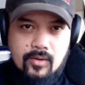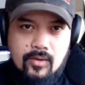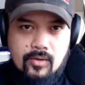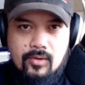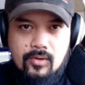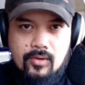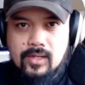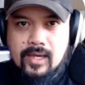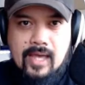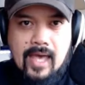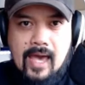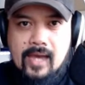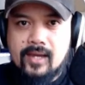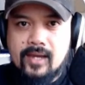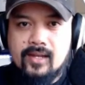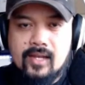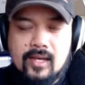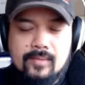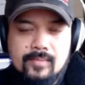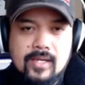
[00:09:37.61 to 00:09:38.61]
or like
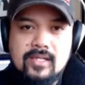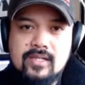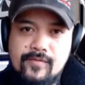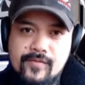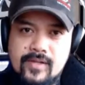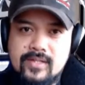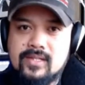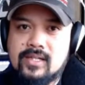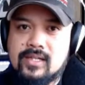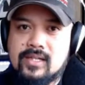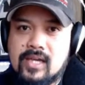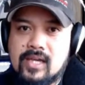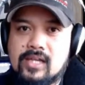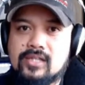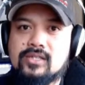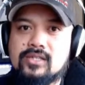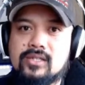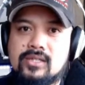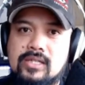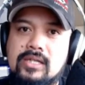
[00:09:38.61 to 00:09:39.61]
academic
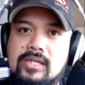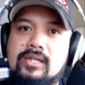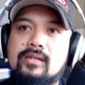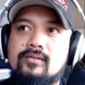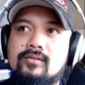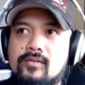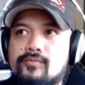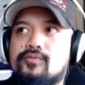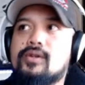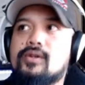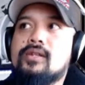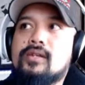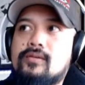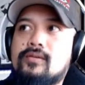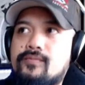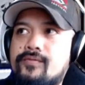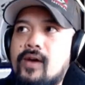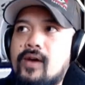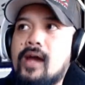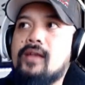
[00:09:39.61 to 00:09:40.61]
sophistication needed to really
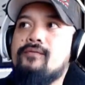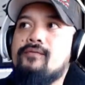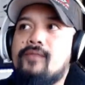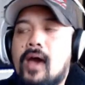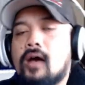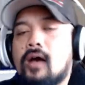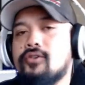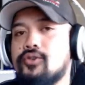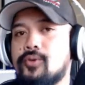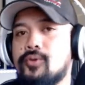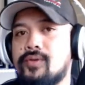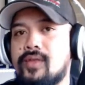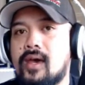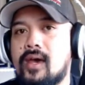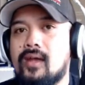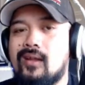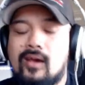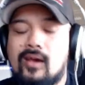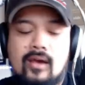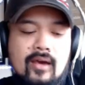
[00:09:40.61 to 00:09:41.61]
find value in
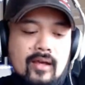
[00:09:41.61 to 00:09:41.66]
that.